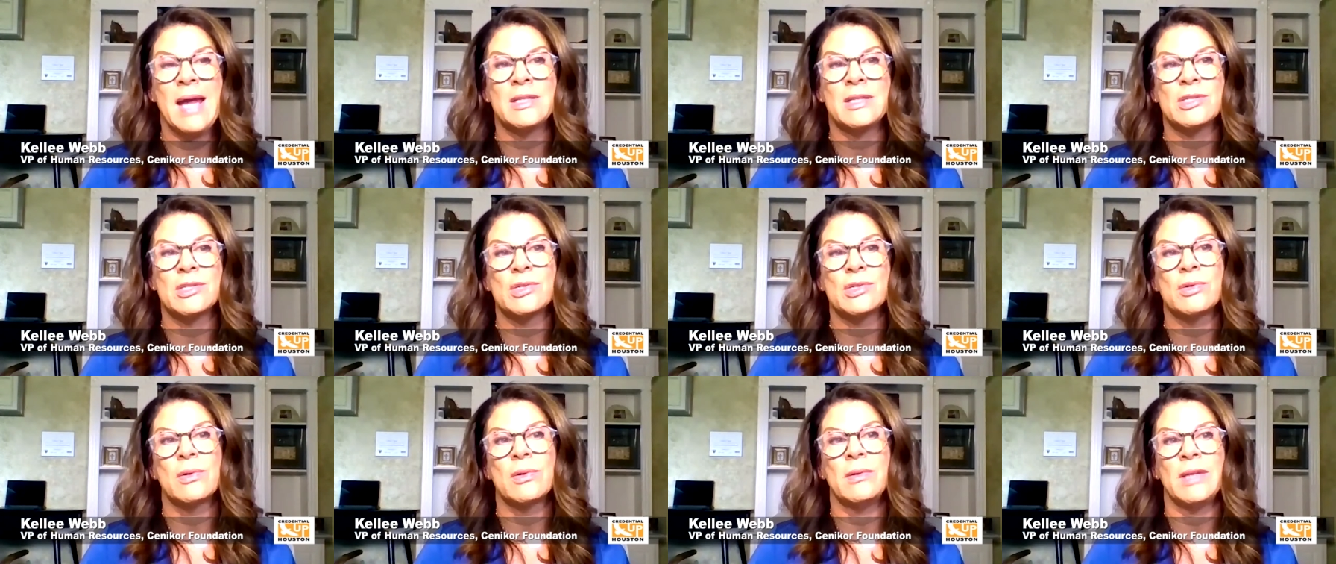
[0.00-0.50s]
it's
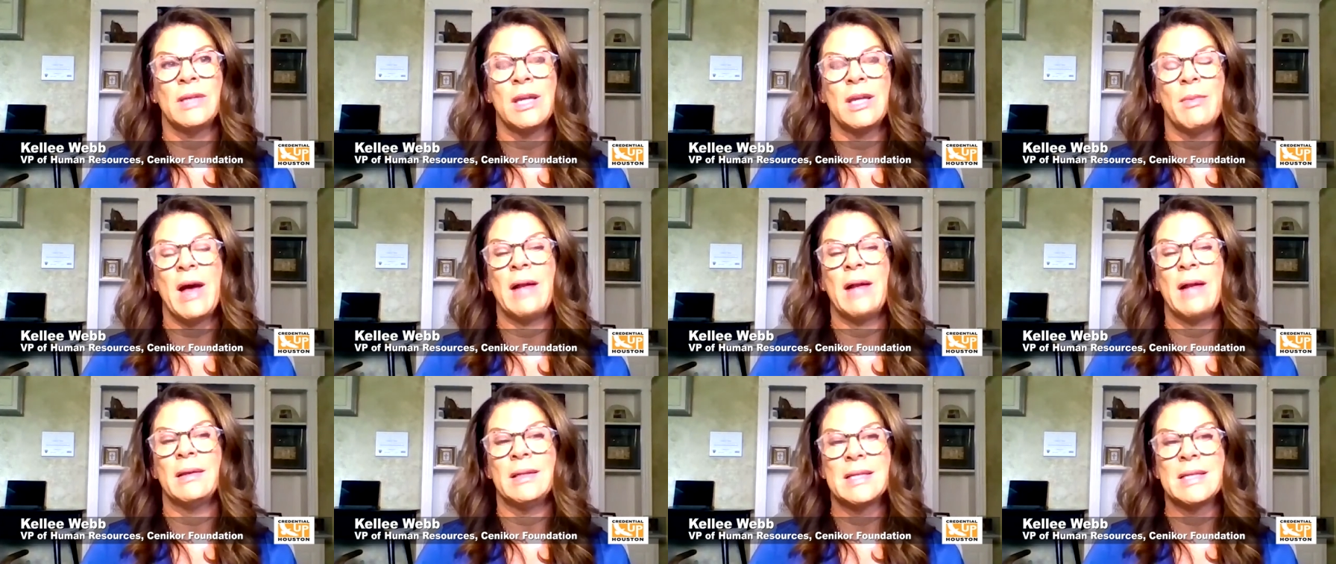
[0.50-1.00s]
truly
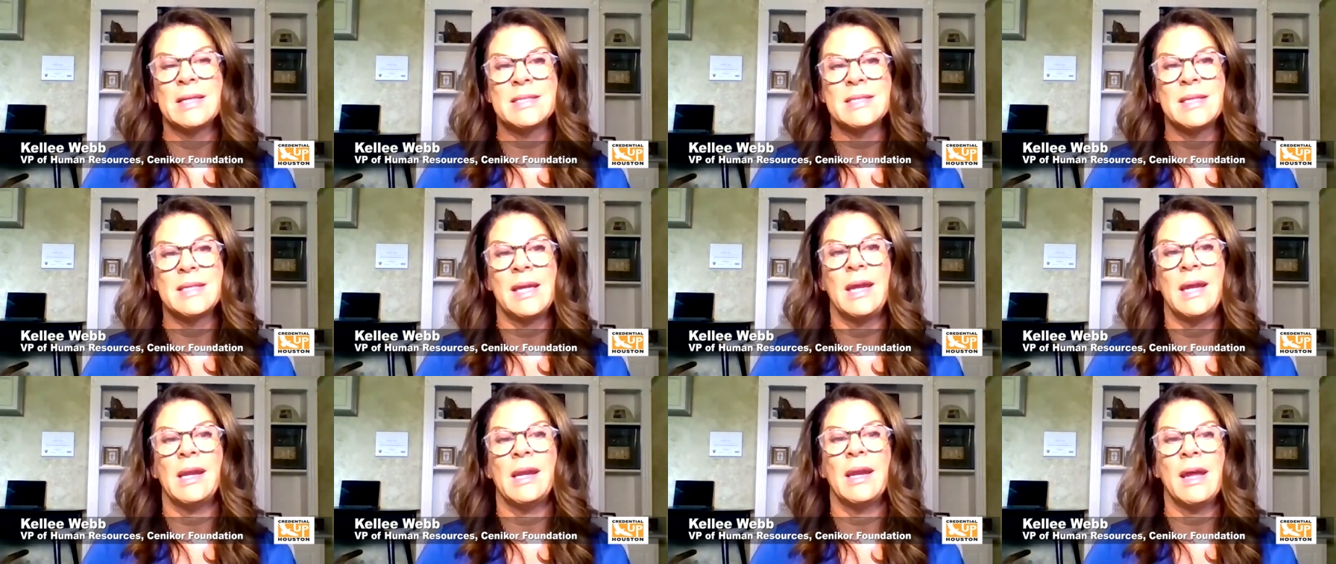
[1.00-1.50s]
about
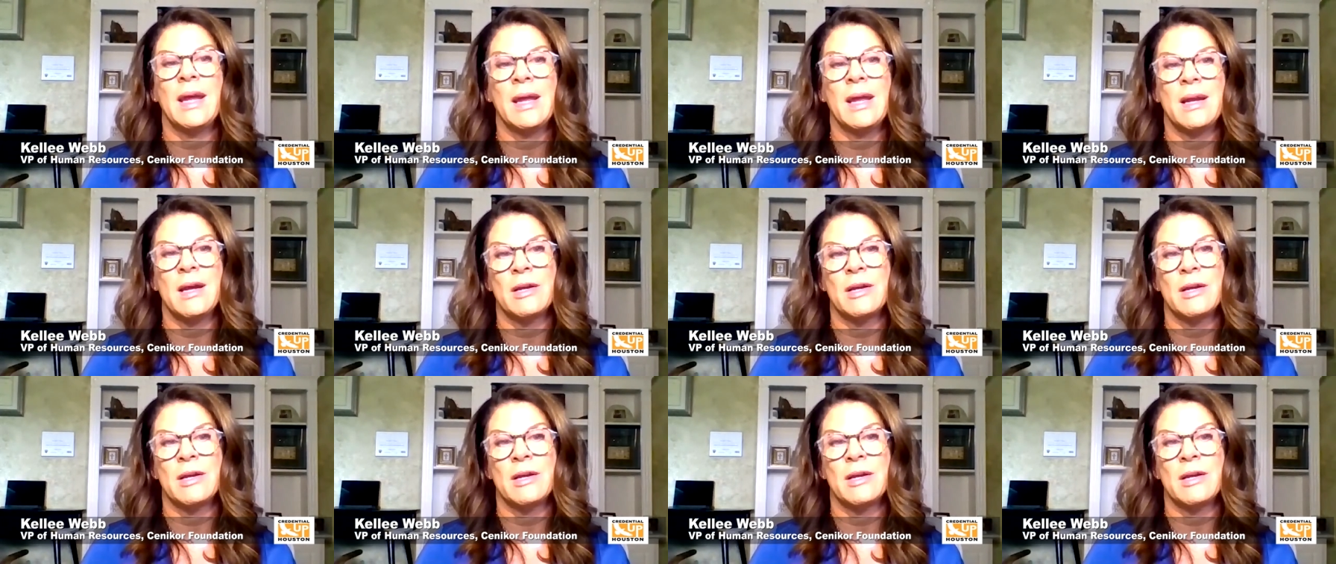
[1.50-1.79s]
listening and